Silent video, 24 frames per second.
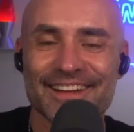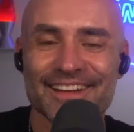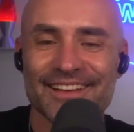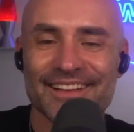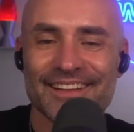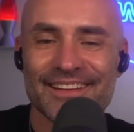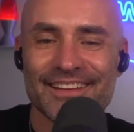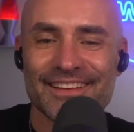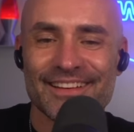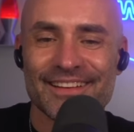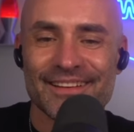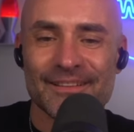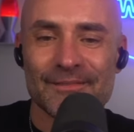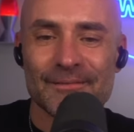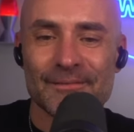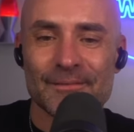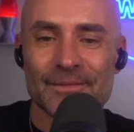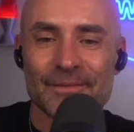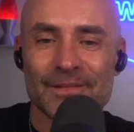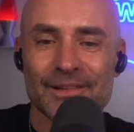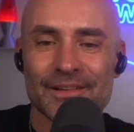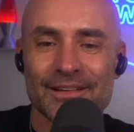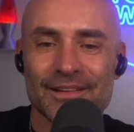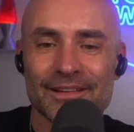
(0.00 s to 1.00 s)

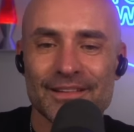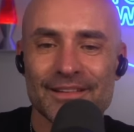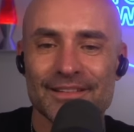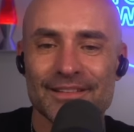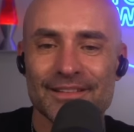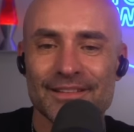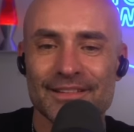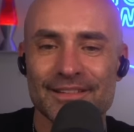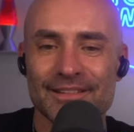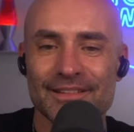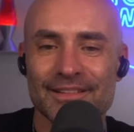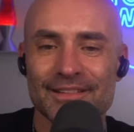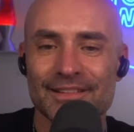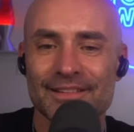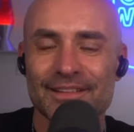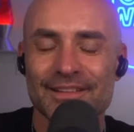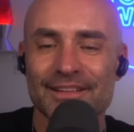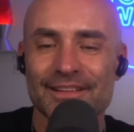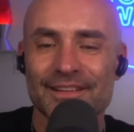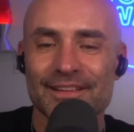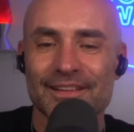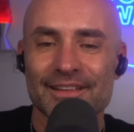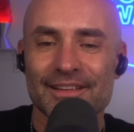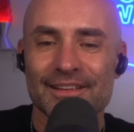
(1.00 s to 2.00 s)

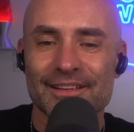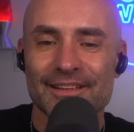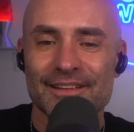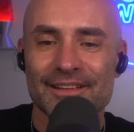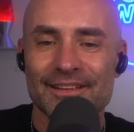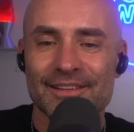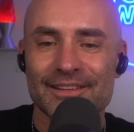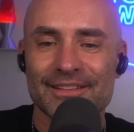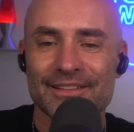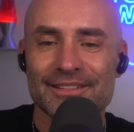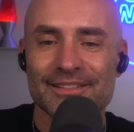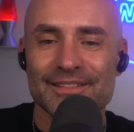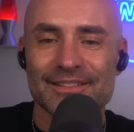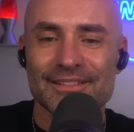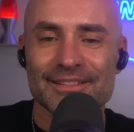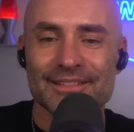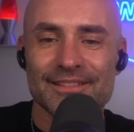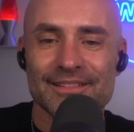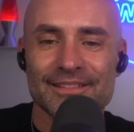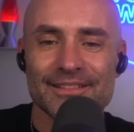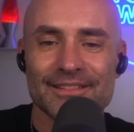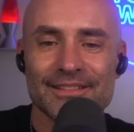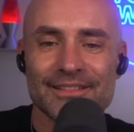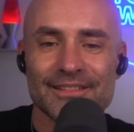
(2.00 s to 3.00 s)

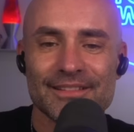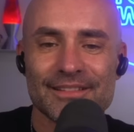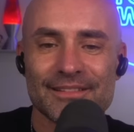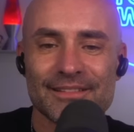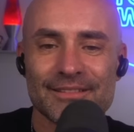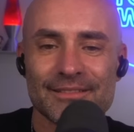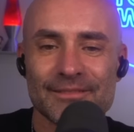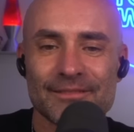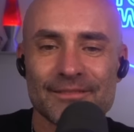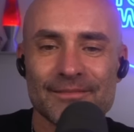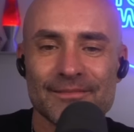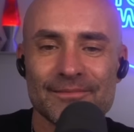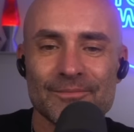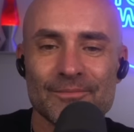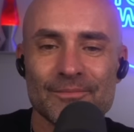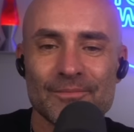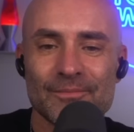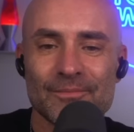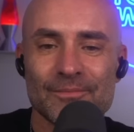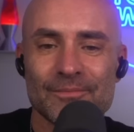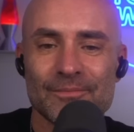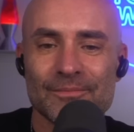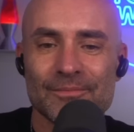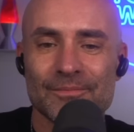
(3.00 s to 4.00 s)

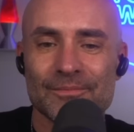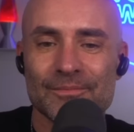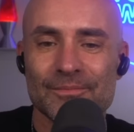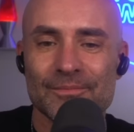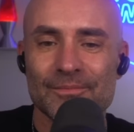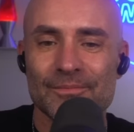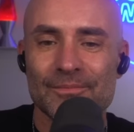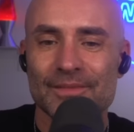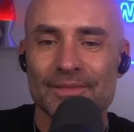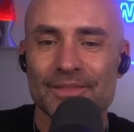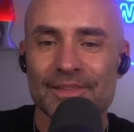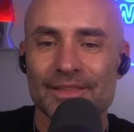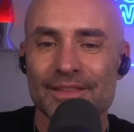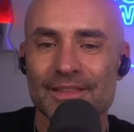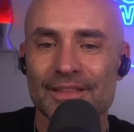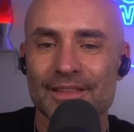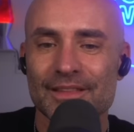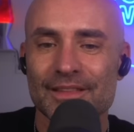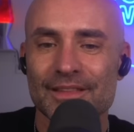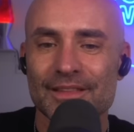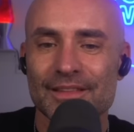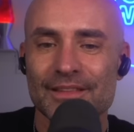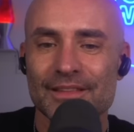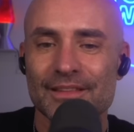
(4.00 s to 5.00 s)

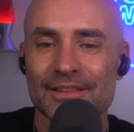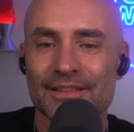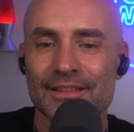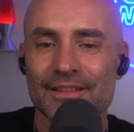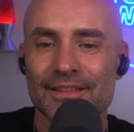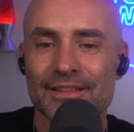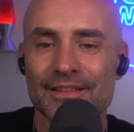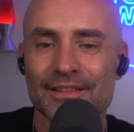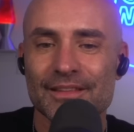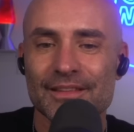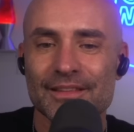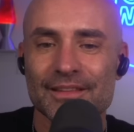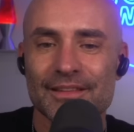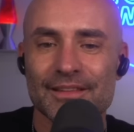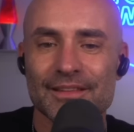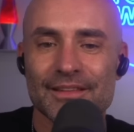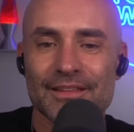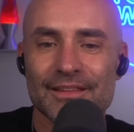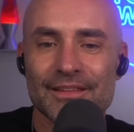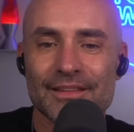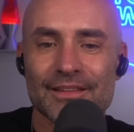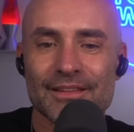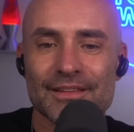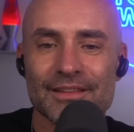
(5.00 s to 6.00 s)

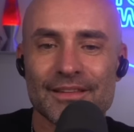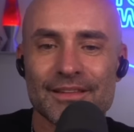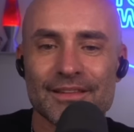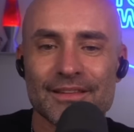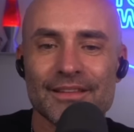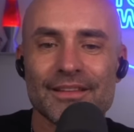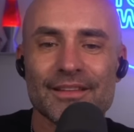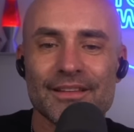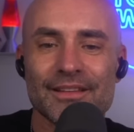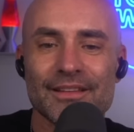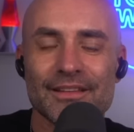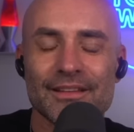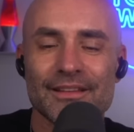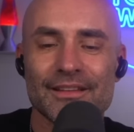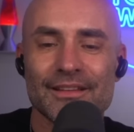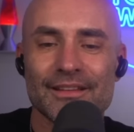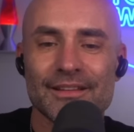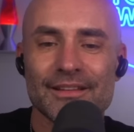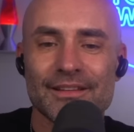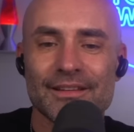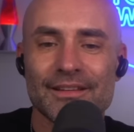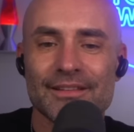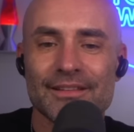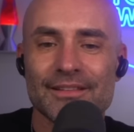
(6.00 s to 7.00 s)

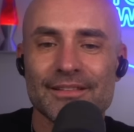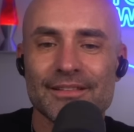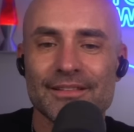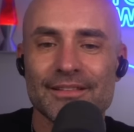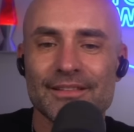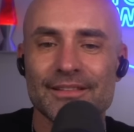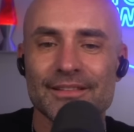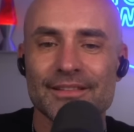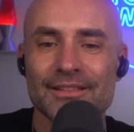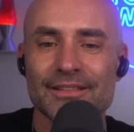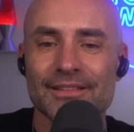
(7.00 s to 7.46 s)
(silent)